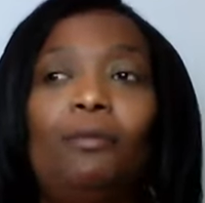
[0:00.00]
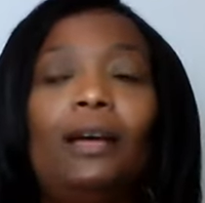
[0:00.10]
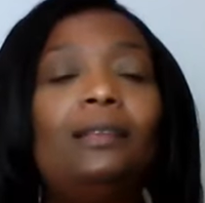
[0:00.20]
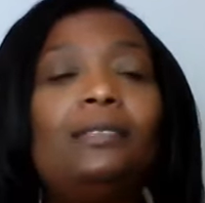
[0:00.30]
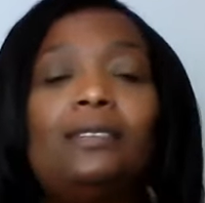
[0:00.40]

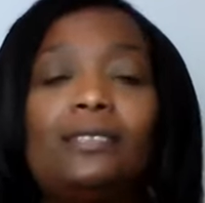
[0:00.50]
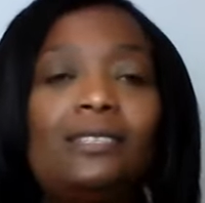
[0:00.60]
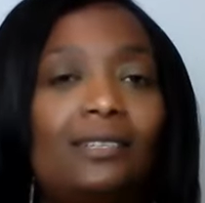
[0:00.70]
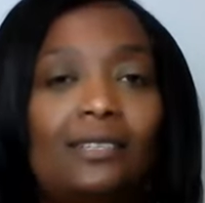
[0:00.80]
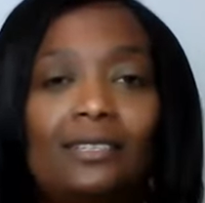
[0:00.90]
Aunties
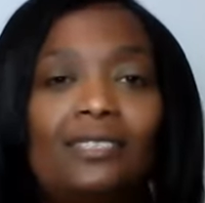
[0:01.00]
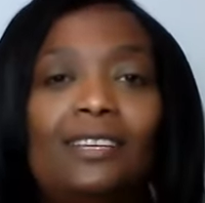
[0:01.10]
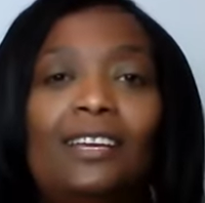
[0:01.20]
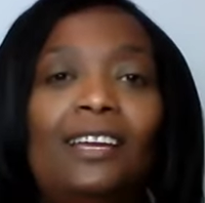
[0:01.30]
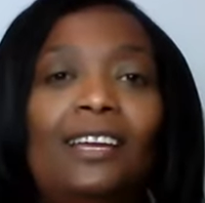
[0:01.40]
did it.
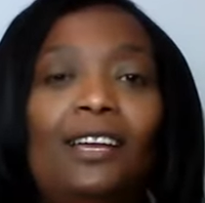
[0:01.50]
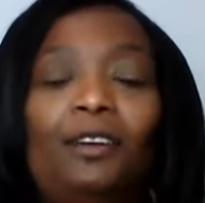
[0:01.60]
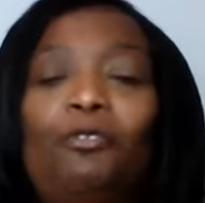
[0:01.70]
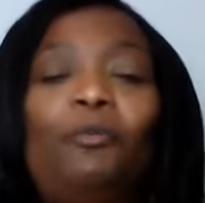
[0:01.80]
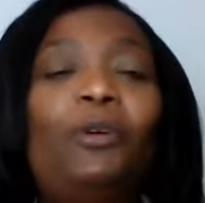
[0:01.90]

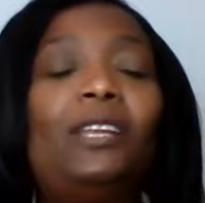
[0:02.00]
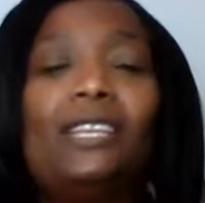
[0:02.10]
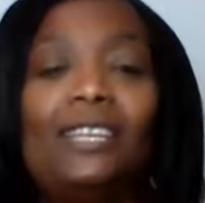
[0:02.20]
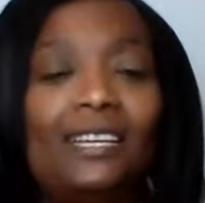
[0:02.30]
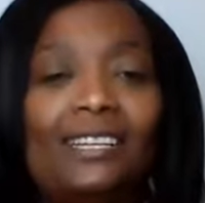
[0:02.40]
Everybody
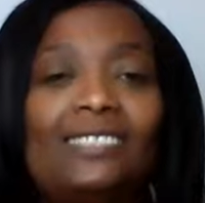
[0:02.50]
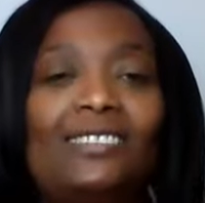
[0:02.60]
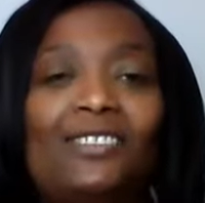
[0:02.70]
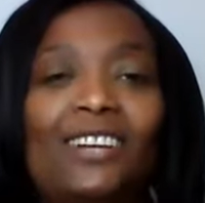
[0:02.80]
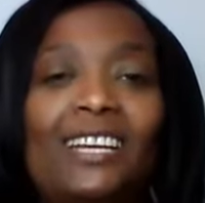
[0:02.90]
did it,
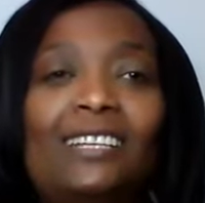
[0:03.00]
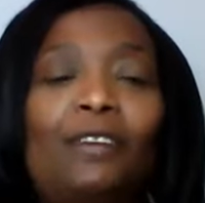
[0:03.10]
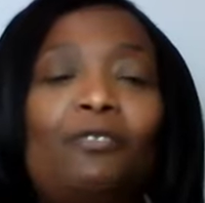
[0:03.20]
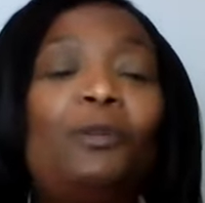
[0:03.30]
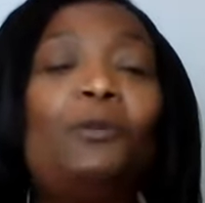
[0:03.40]
right?
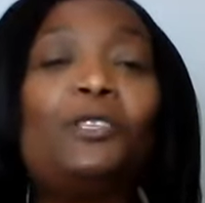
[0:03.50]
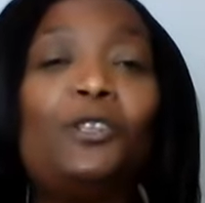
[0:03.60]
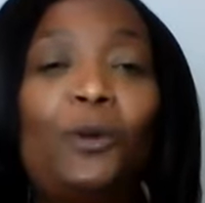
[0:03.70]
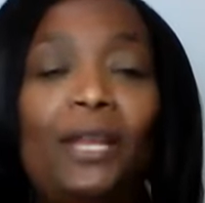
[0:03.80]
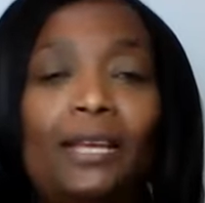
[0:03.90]
Everybody was
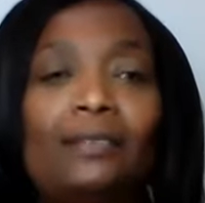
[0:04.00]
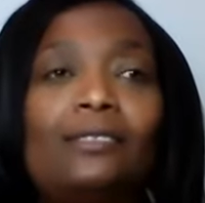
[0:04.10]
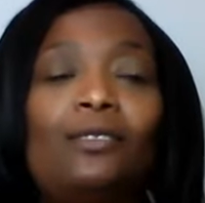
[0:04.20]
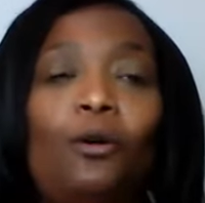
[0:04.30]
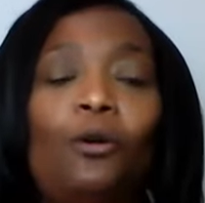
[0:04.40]
doing it.
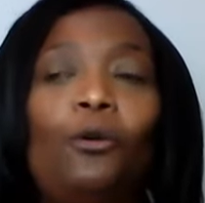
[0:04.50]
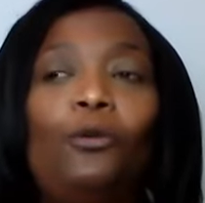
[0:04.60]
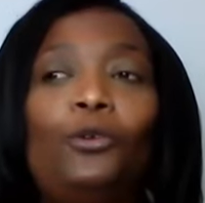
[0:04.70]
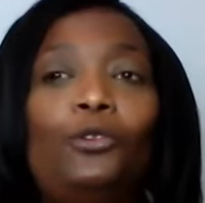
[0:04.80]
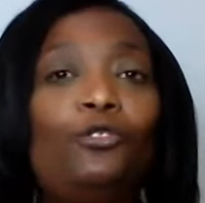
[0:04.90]

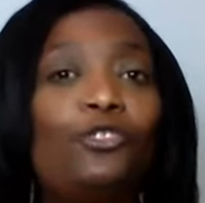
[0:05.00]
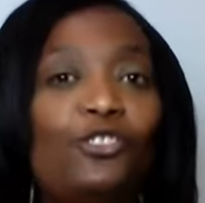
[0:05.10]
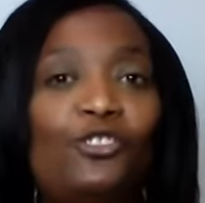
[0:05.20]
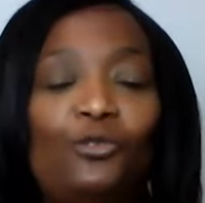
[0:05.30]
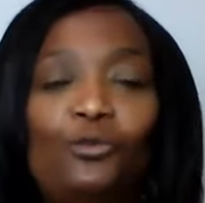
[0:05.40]
So you
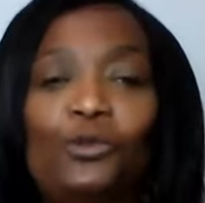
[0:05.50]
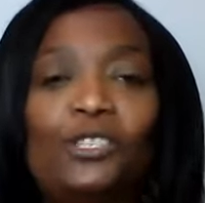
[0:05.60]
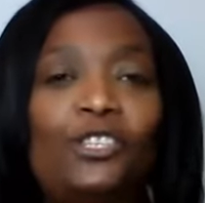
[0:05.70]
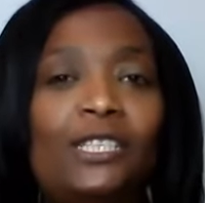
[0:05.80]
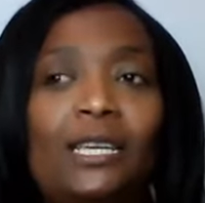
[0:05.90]
just do
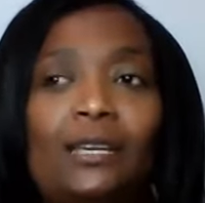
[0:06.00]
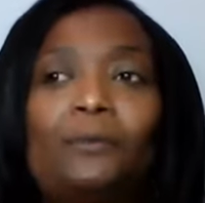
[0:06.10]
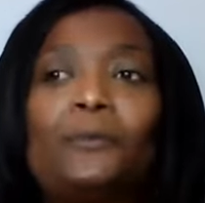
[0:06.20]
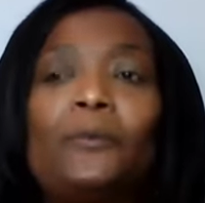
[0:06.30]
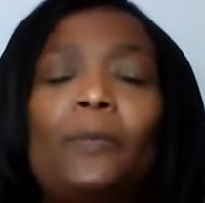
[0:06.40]
what you see.